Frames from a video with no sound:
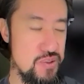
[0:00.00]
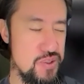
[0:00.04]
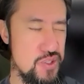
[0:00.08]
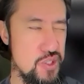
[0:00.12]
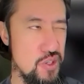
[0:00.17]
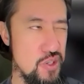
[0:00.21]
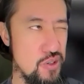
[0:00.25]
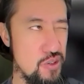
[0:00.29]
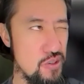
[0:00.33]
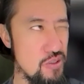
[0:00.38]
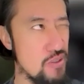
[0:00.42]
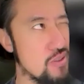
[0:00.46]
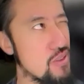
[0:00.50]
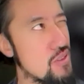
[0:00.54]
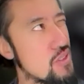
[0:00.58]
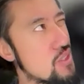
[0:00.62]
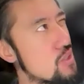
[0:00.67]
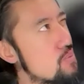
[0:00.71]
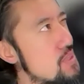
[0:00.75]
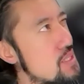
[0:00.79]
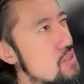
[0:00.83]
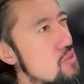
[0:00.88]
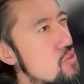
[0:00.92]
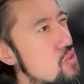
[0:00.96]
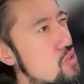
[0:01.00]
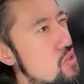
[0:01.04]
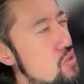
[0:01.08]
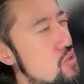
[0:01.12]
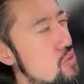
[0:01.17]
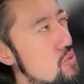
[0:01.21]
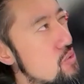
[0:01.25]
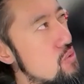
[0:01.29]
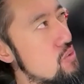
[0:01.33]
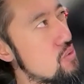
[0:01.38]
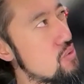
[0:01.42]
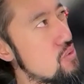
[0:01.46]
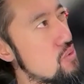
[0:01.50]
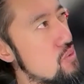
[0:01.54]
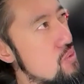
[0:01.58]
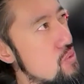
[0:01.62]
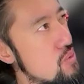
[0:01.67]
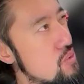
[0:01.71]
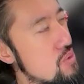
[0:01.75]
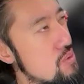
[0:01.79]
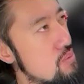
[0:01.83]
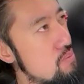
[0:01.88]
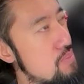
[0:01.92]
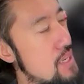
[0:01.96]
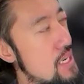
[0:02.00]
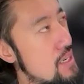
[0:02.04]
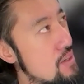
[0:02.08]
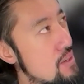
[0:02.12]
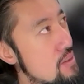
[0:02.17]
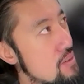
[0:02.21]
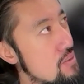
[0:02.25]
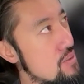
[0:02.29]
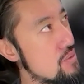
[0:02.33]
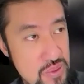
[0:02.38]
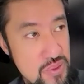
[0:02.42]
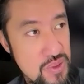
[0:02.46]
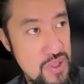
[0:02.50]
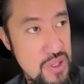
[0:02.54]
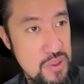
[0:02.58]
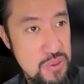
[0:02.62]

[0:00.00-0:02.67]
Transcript: So there's been two patterns. There